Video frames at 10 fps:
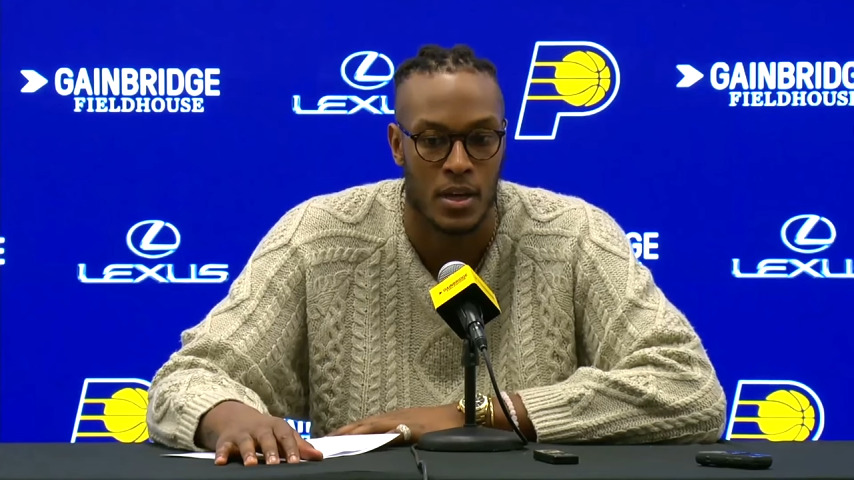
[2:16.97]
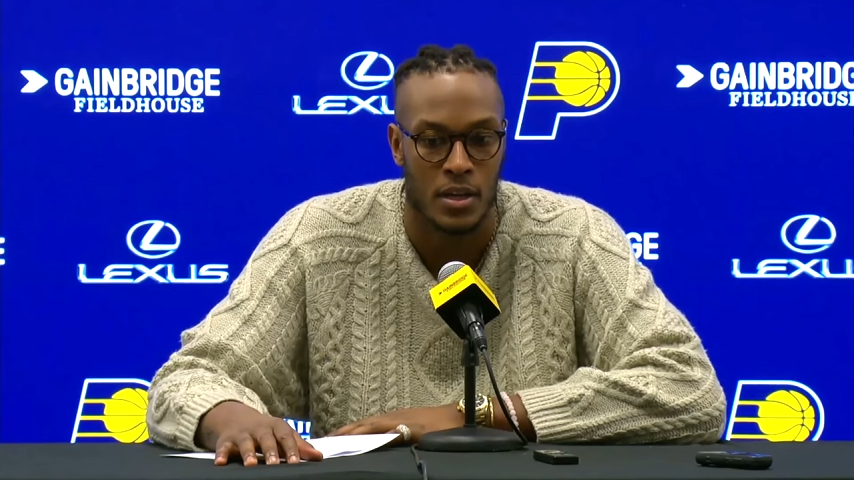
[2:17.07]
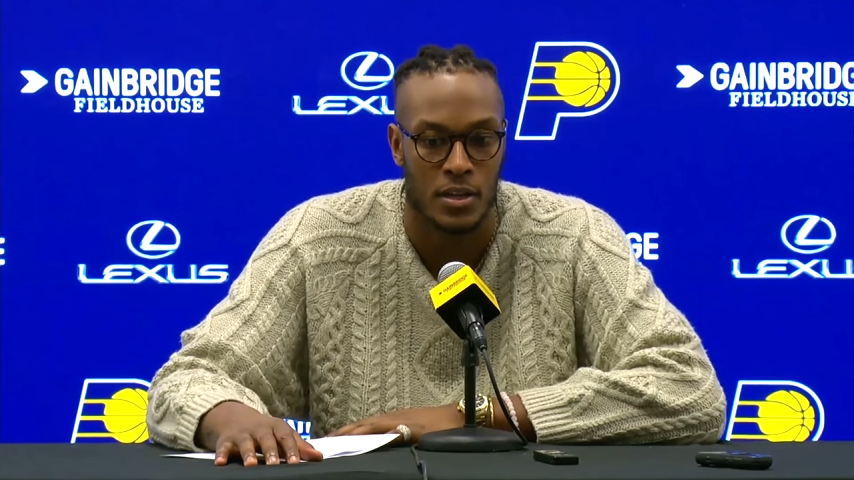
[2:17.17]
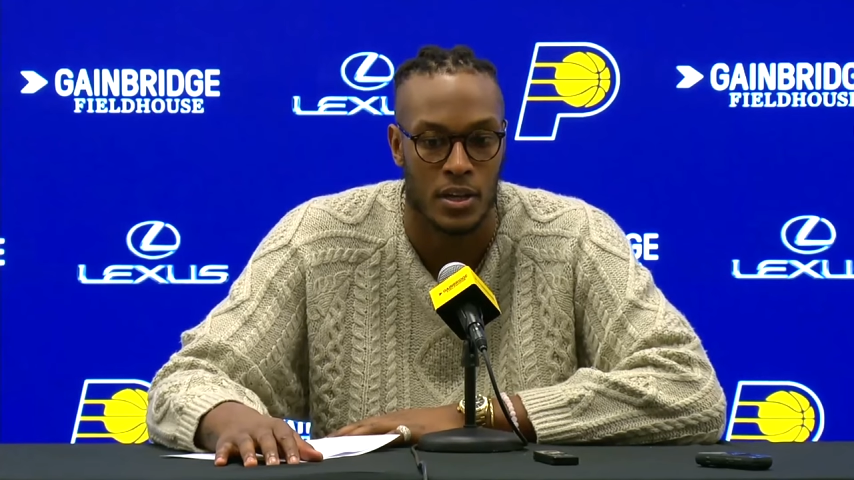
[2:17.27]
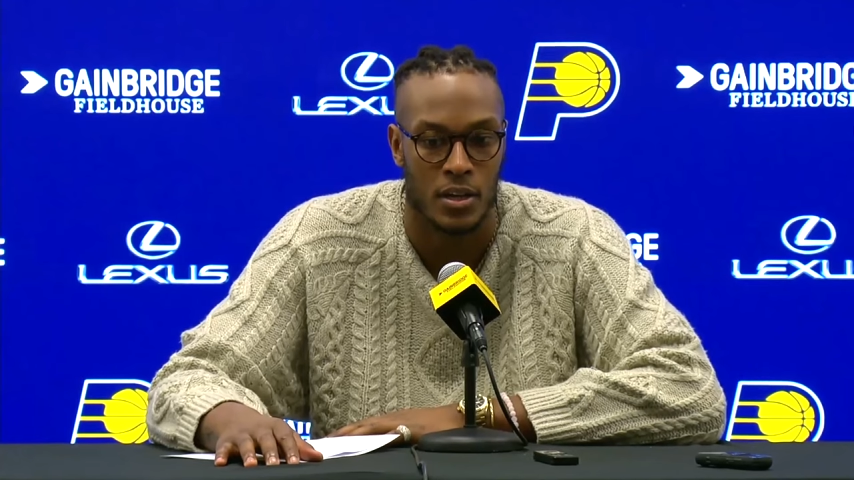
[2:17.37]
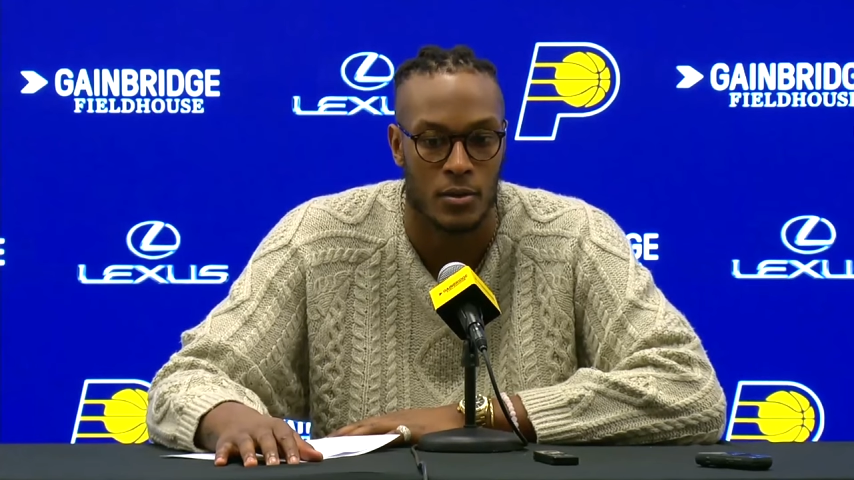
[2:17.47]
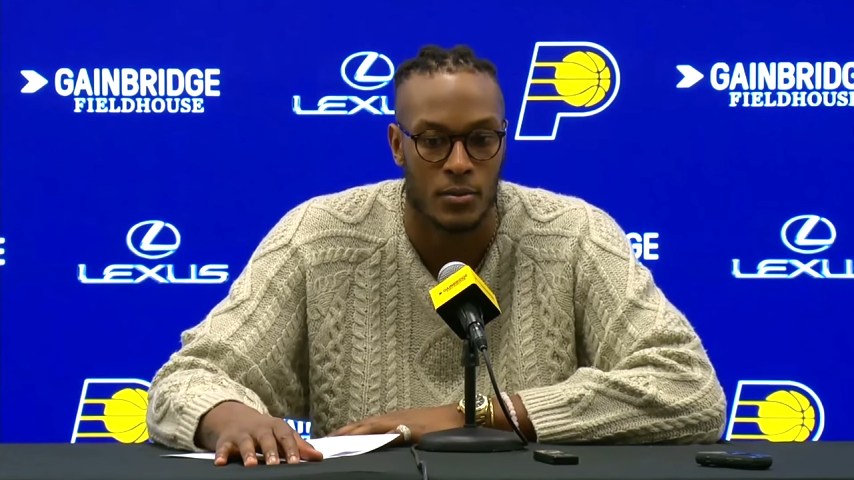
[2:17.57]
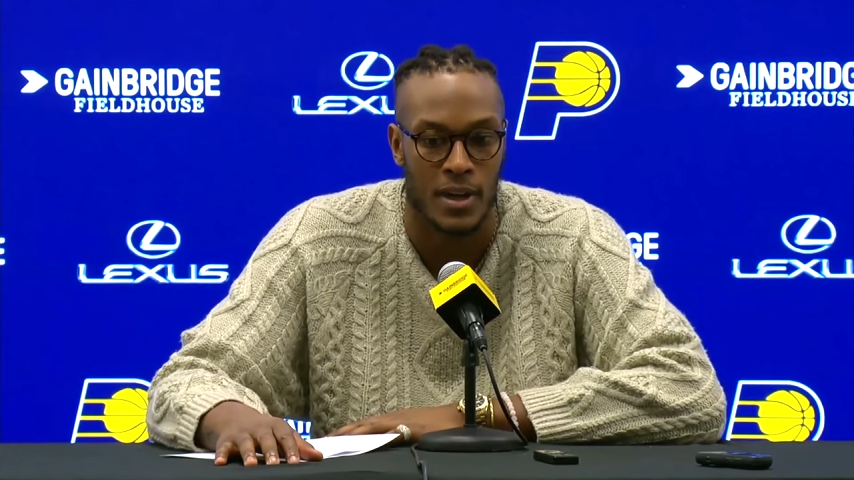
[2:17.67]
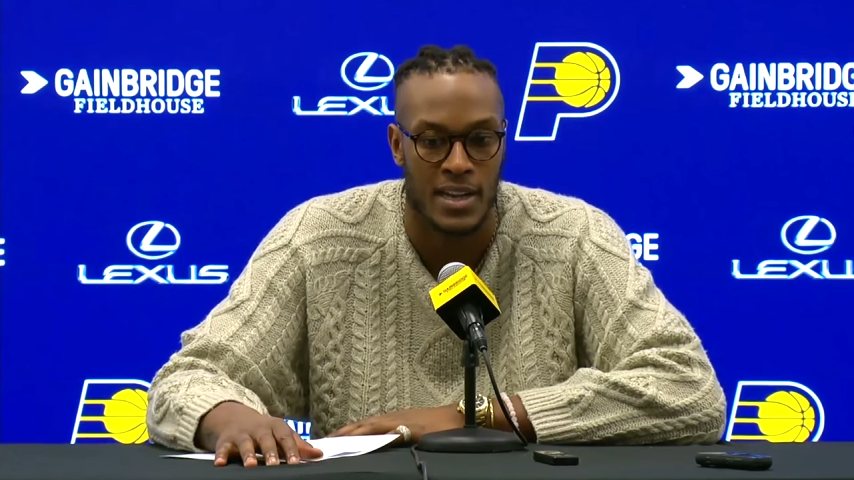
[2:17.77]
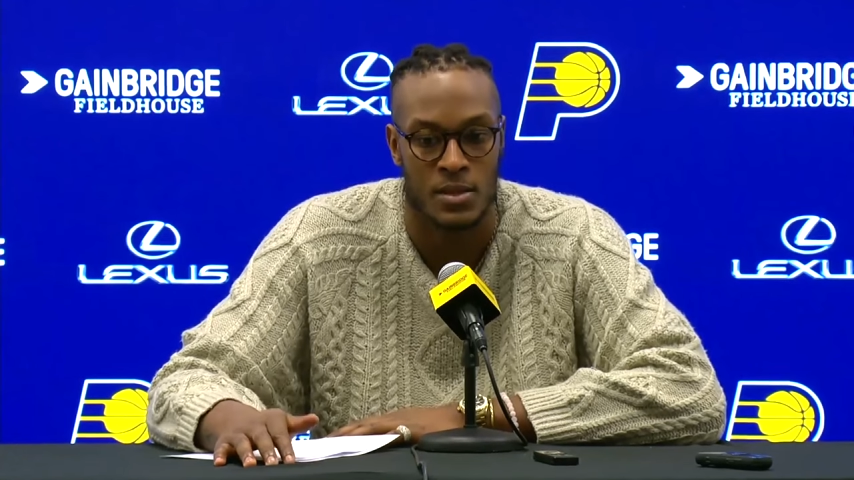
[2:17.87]
you know,
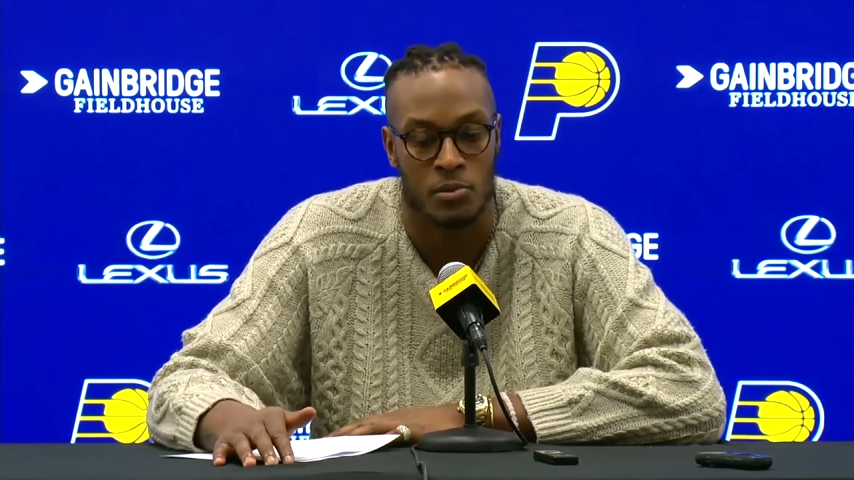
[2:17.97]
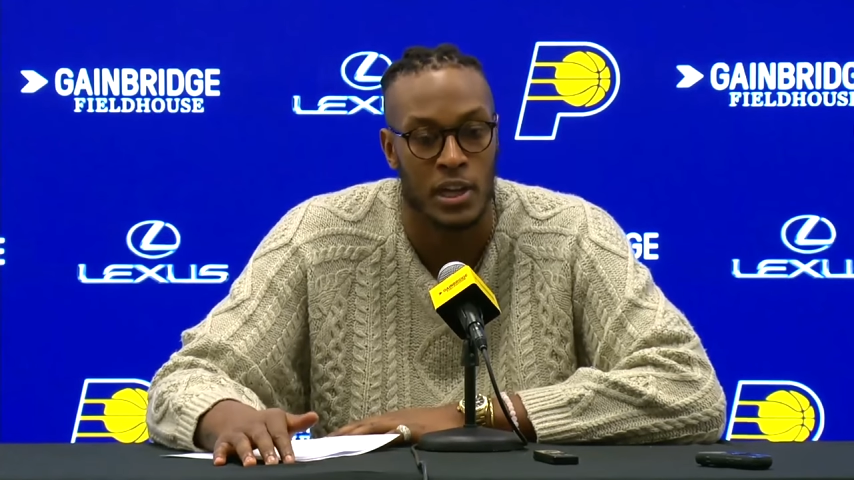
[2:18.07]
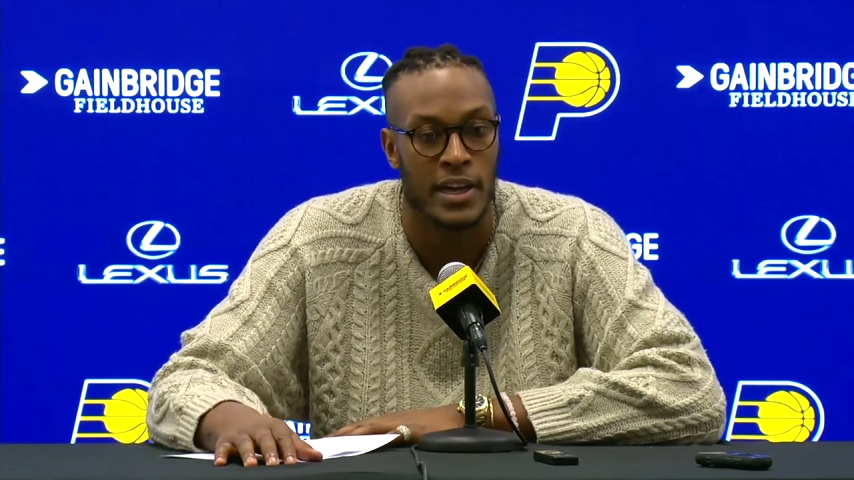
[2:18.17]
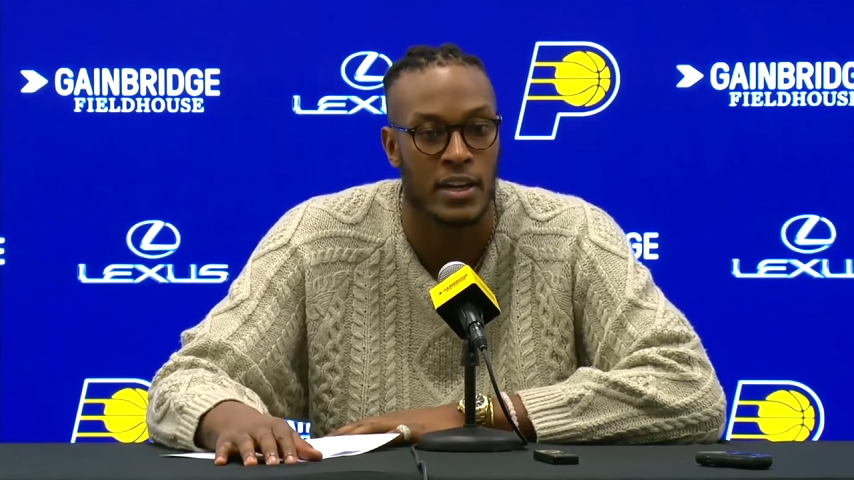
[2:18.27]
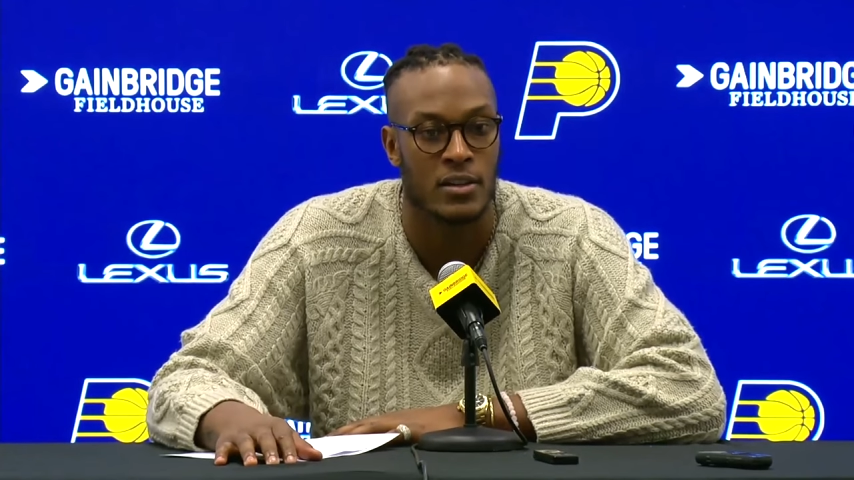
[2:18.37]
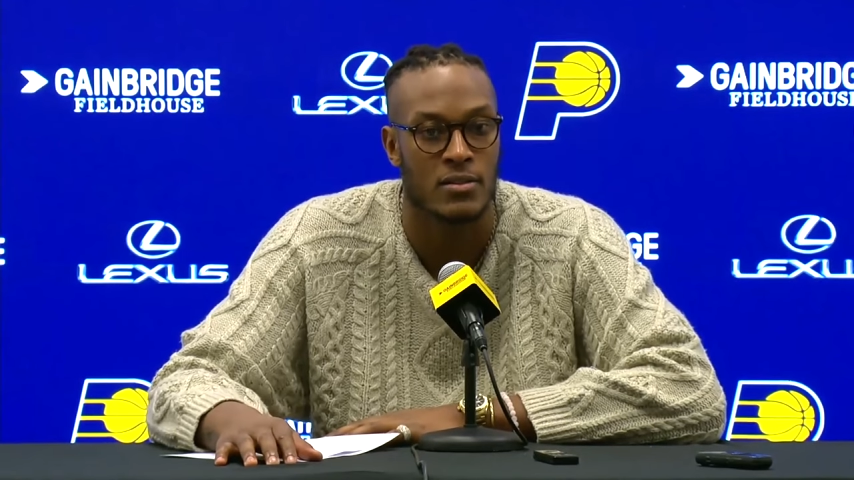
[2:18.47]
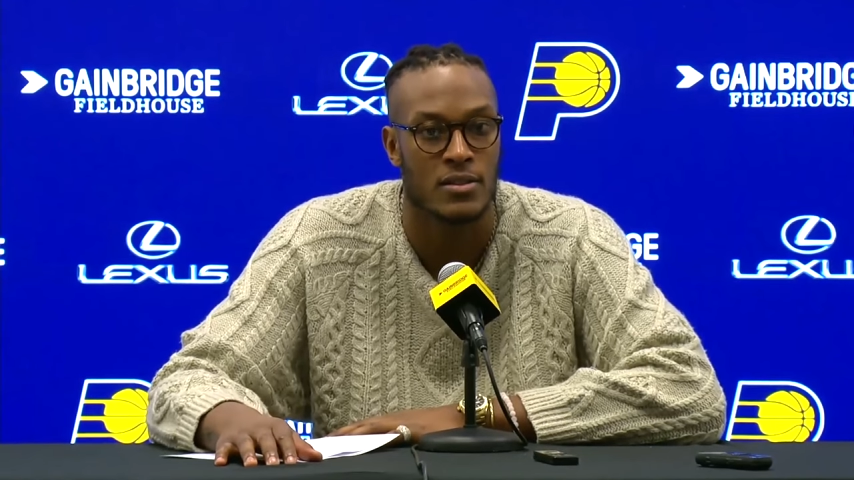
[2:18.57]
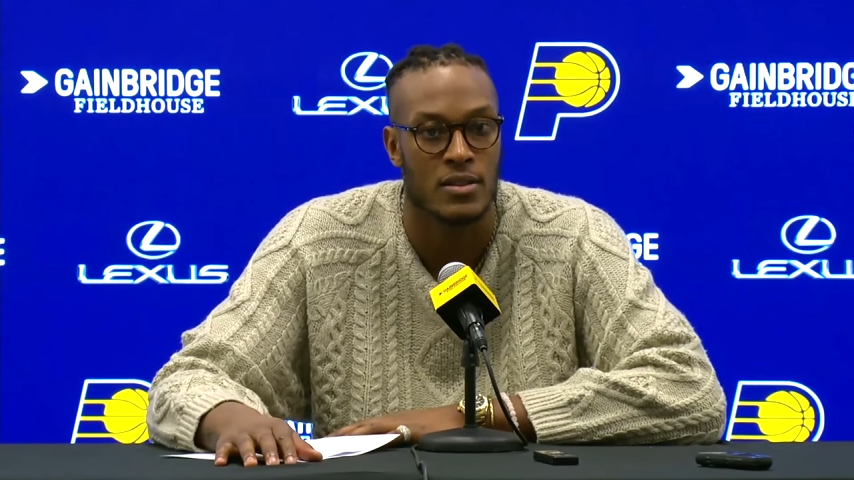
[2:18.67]
as a player,